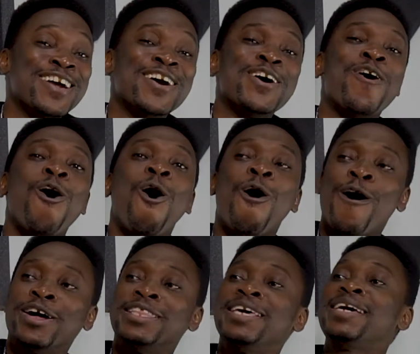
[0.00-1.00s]

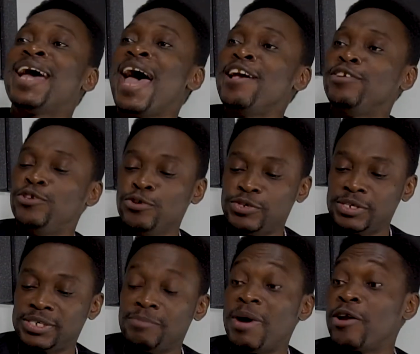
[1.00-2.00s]
or the guy uses
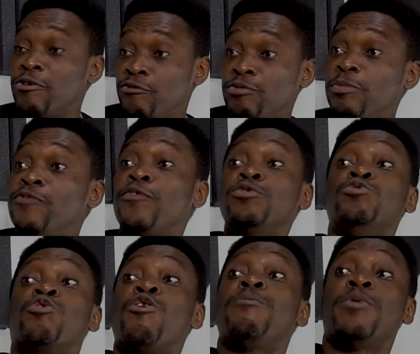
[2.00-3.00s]
the microphone before you
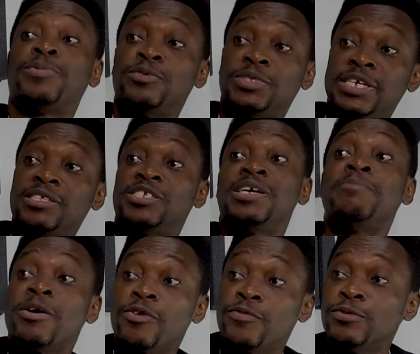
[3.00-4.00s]
come up to take the same
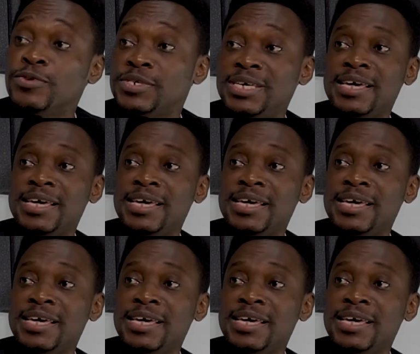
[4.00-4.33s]
microphone to sing,